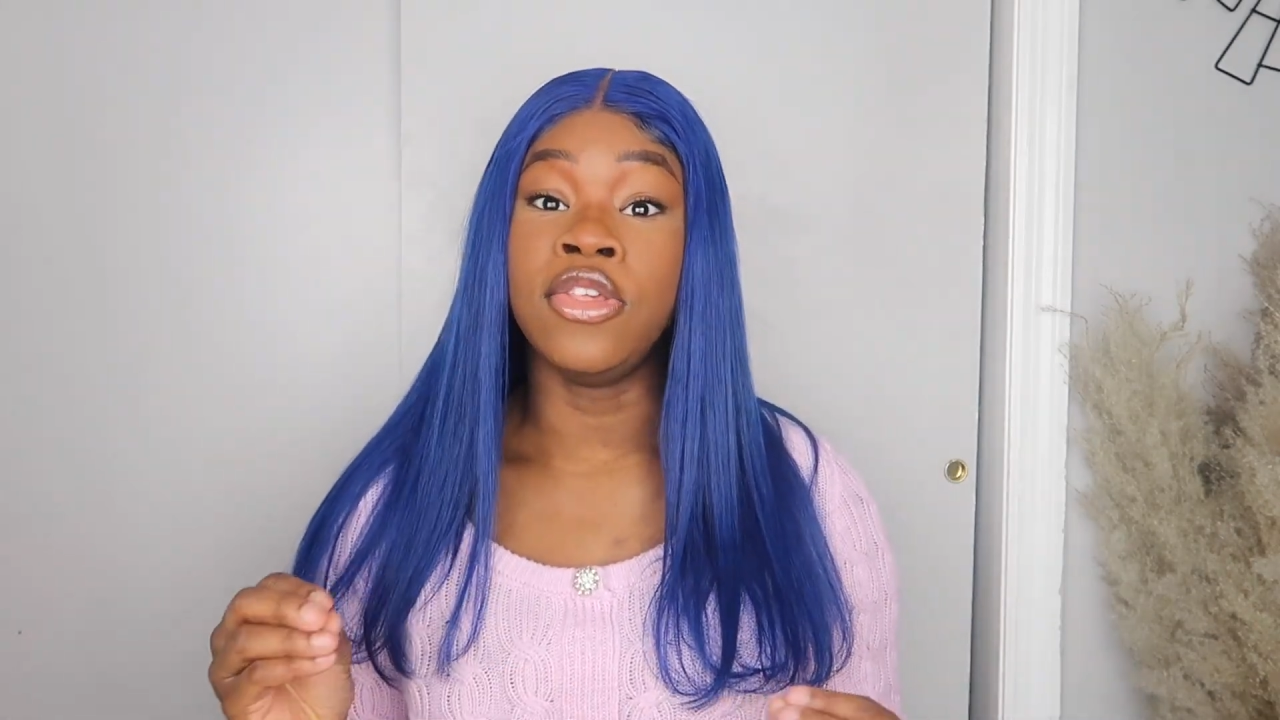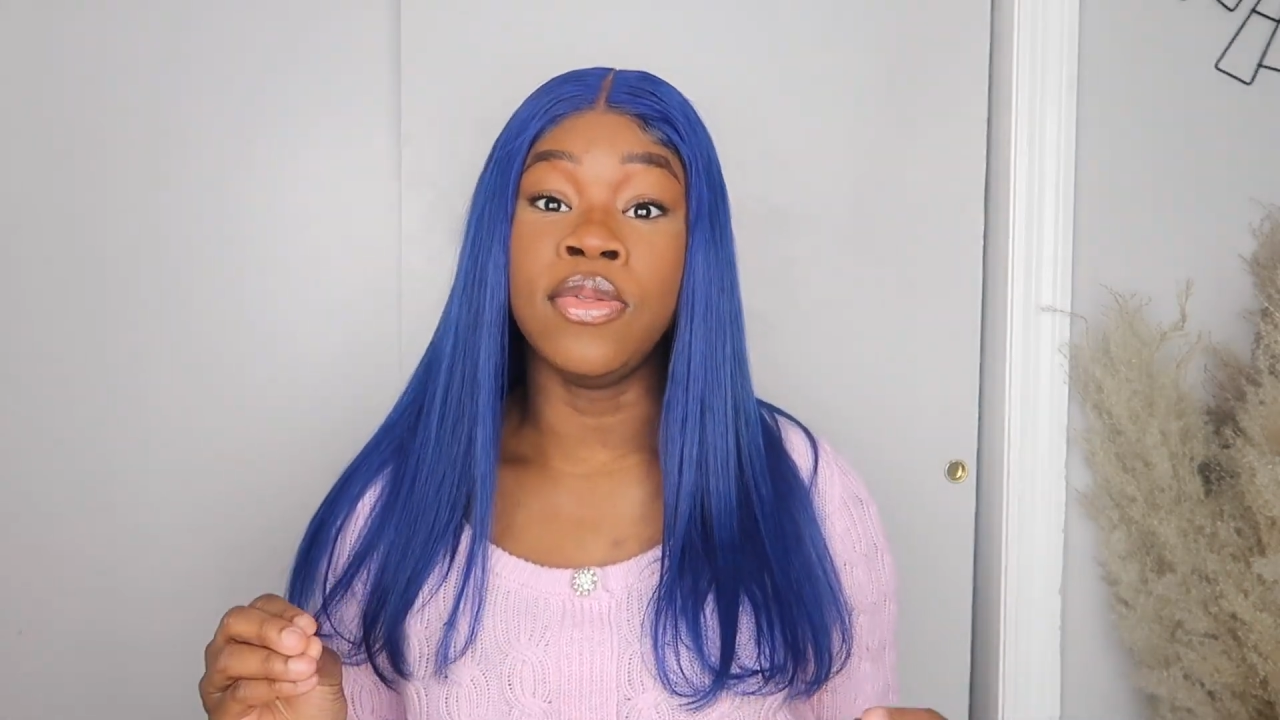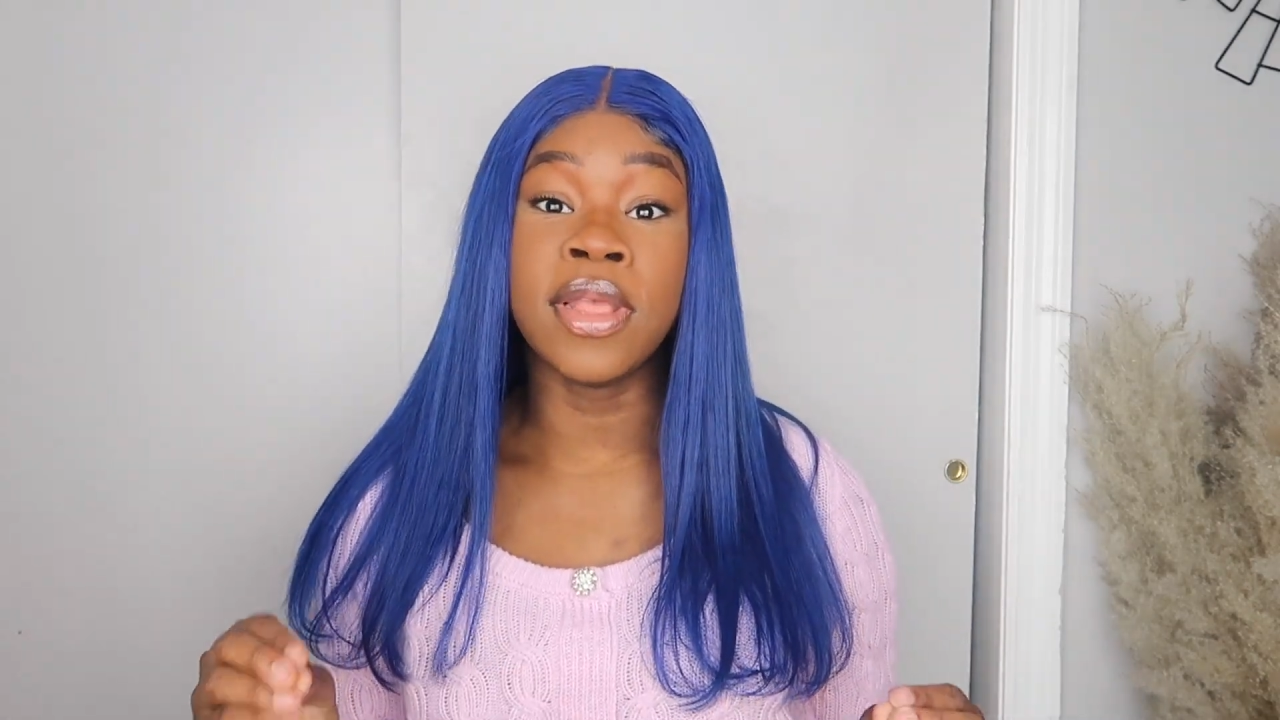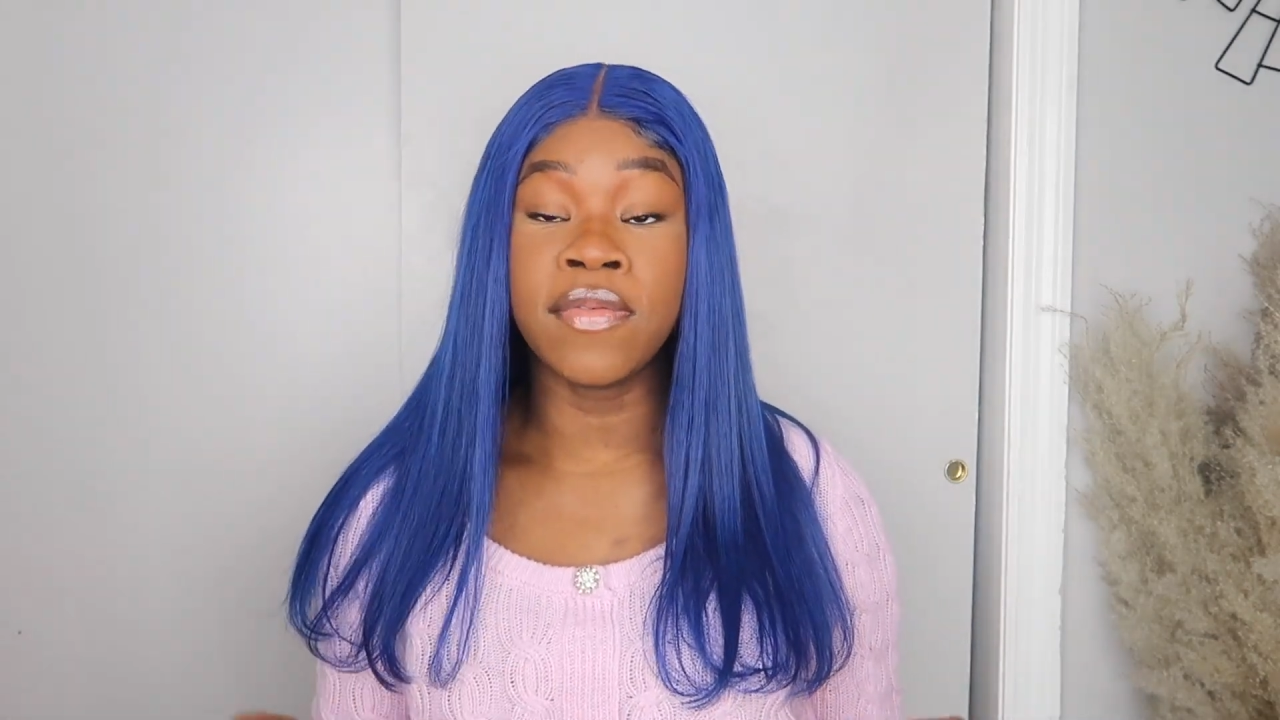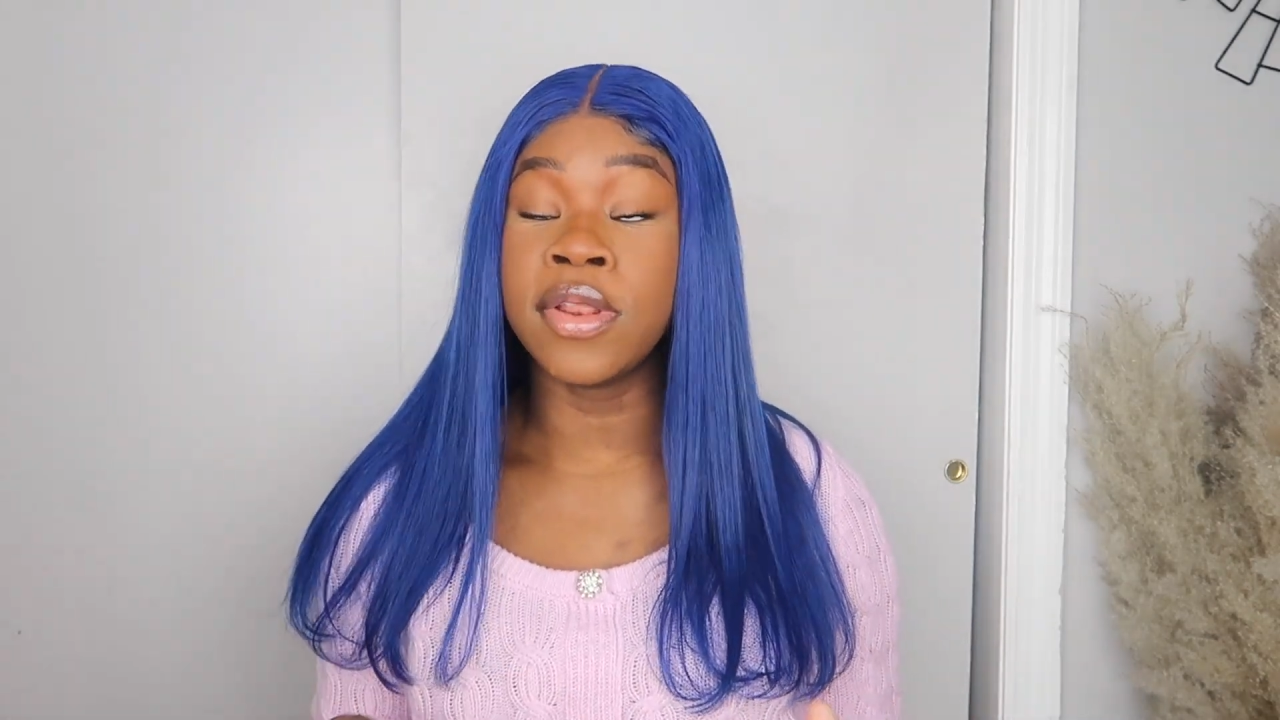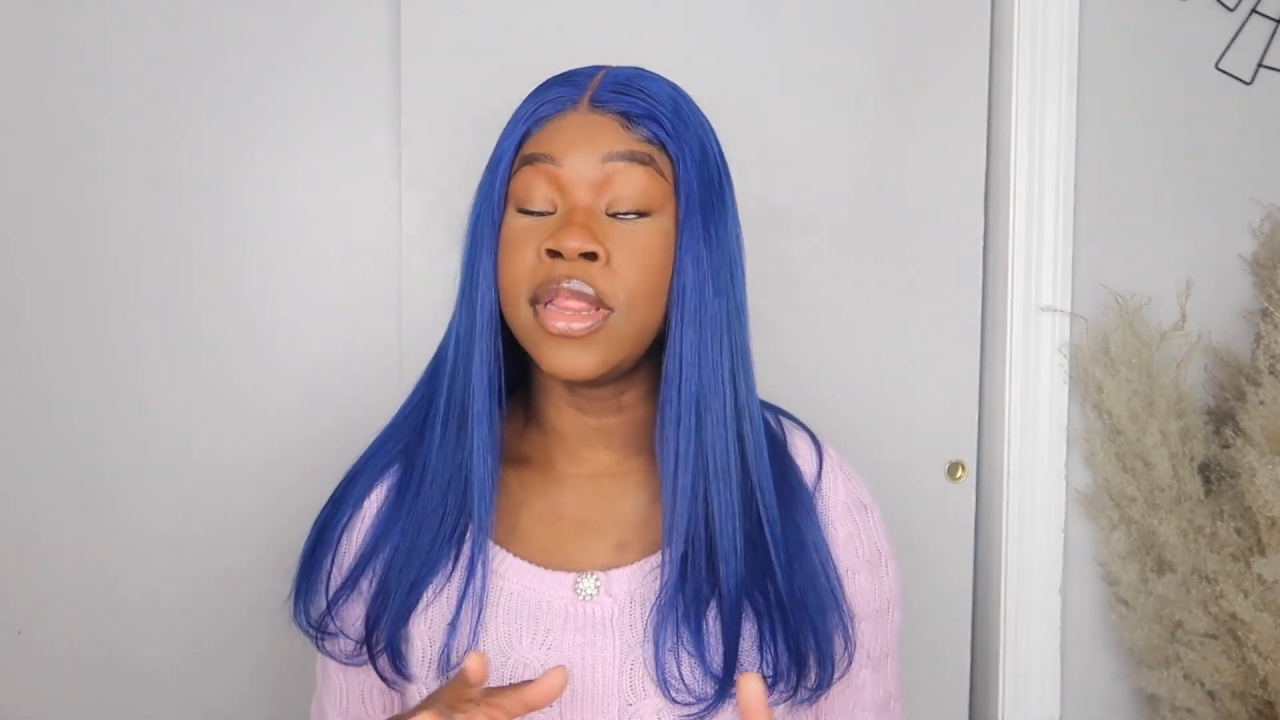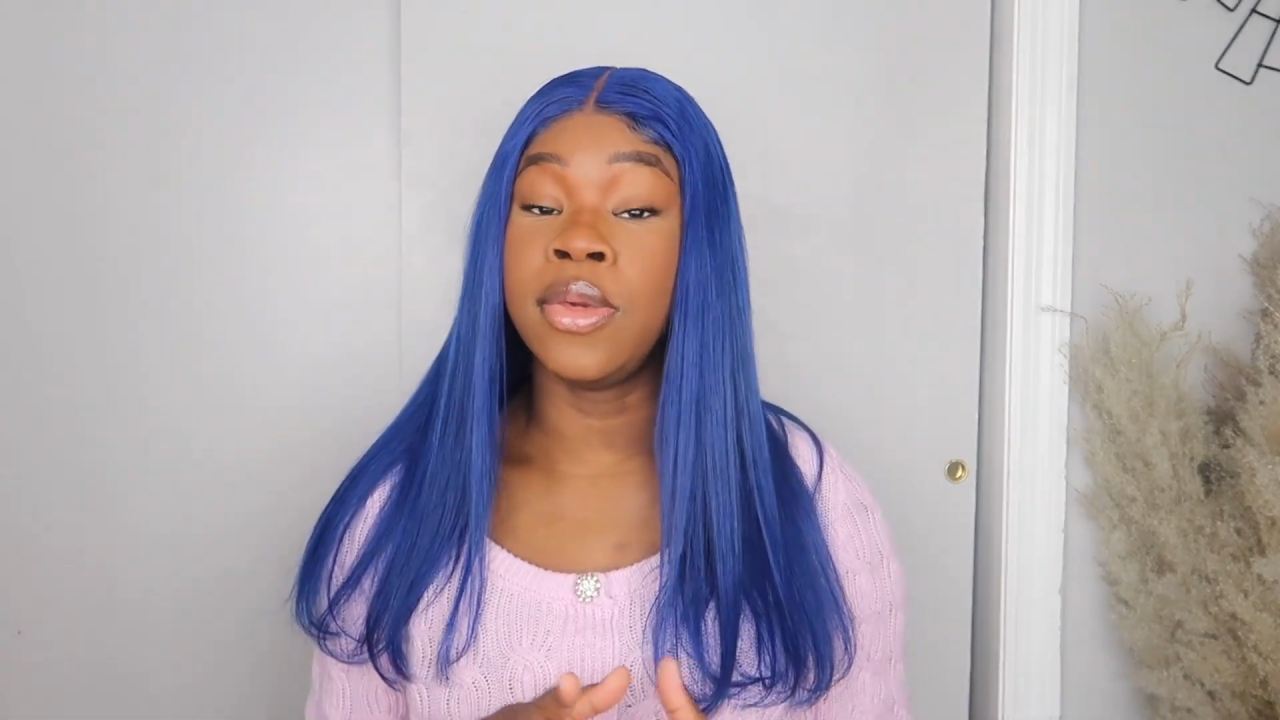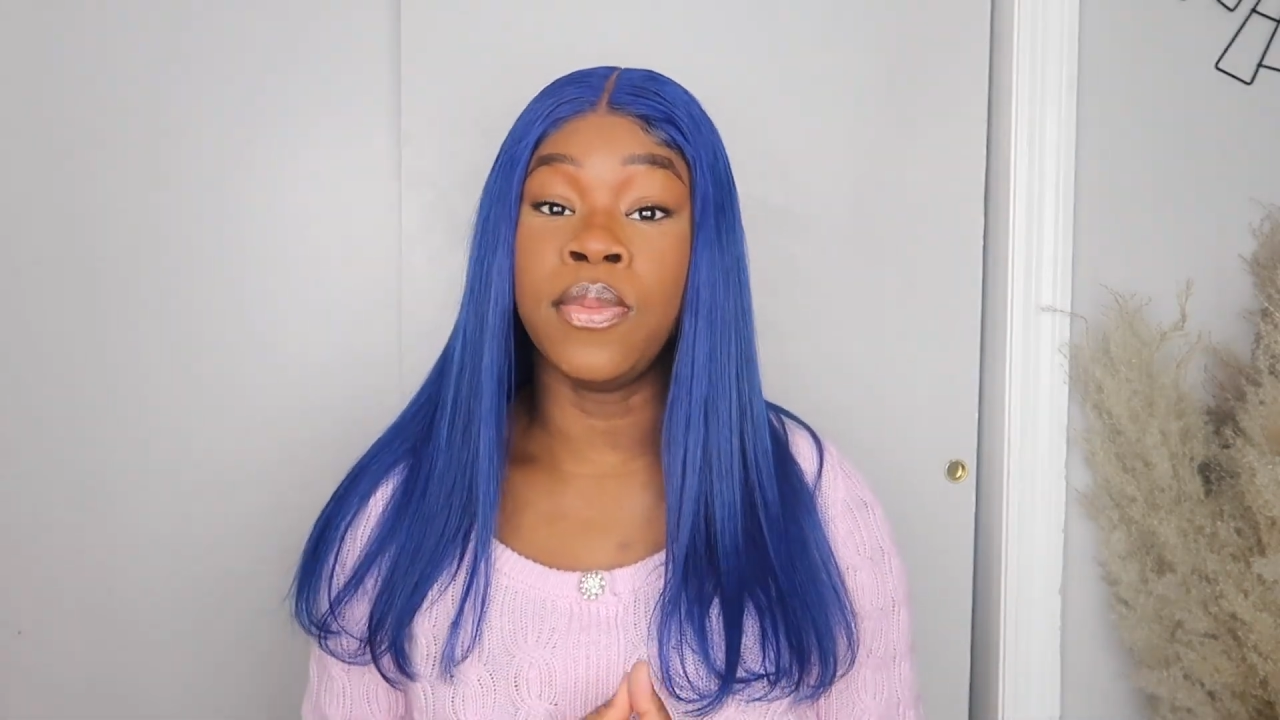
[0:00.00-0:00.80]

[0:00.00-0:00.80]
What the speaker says: definitely